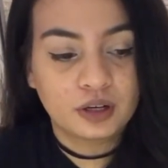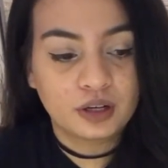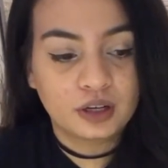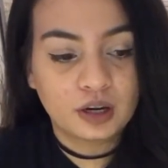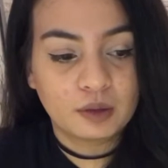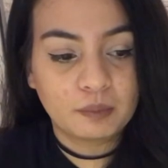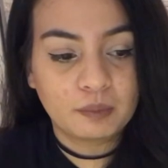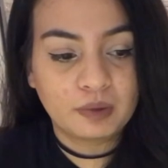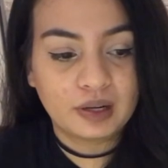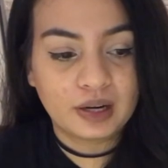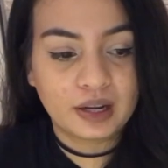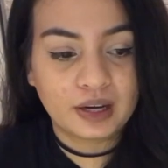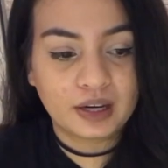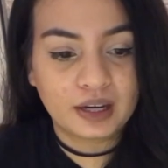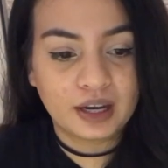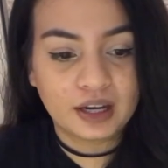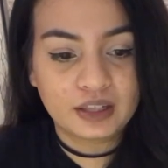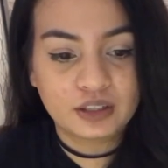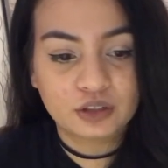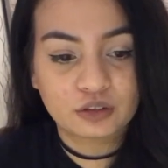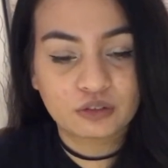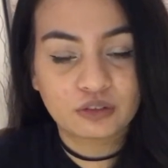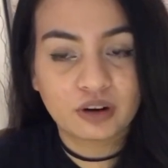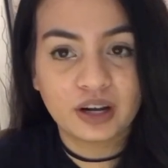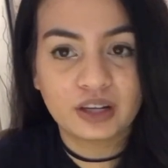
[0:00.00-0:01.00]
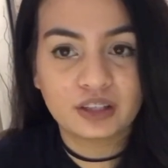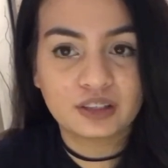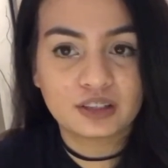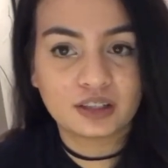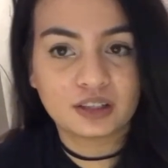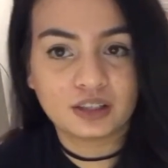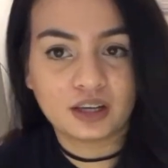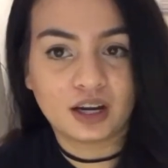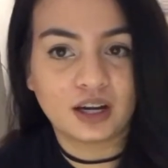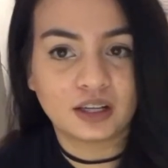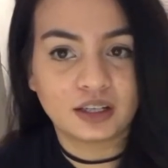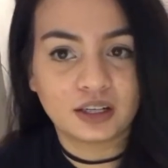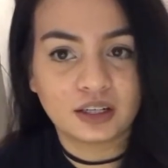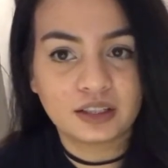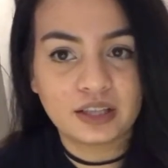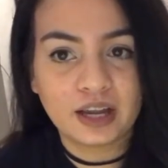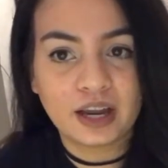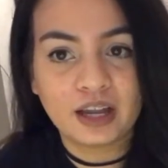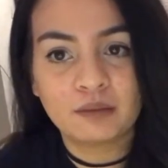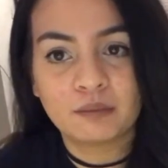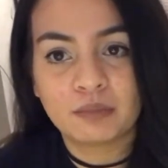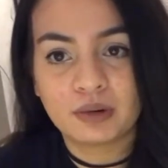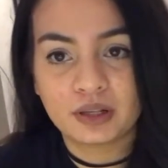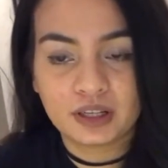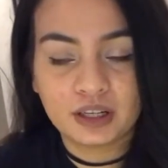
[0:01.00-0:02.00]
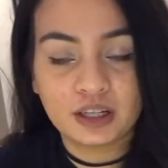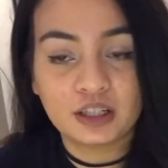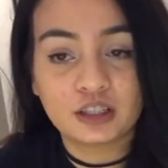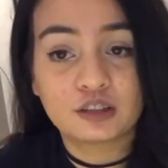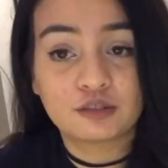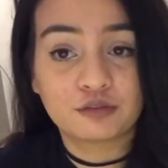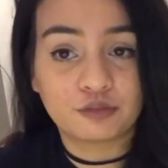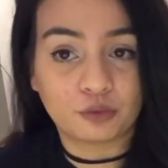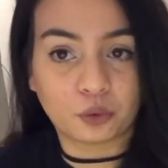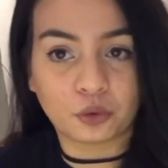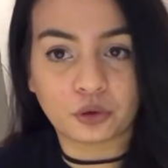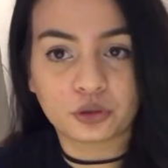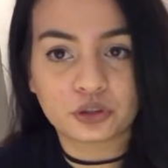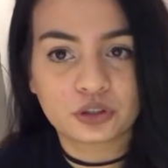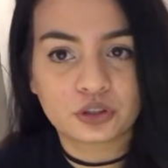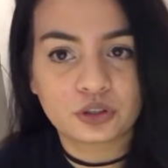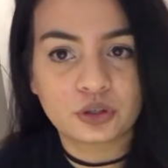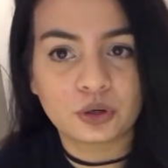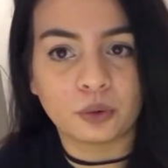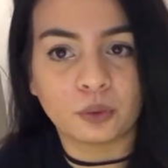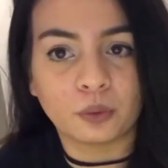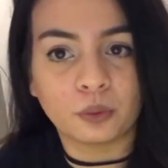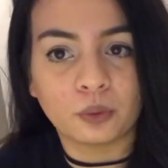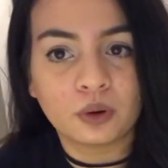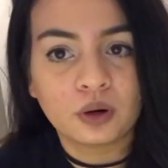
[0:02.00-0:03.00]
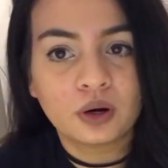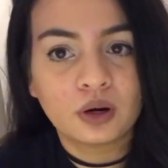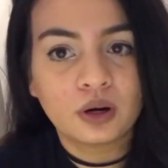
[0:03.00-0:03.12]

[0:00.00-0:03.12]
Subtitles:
I mean, like, he has a right to not attend, but he's forced to.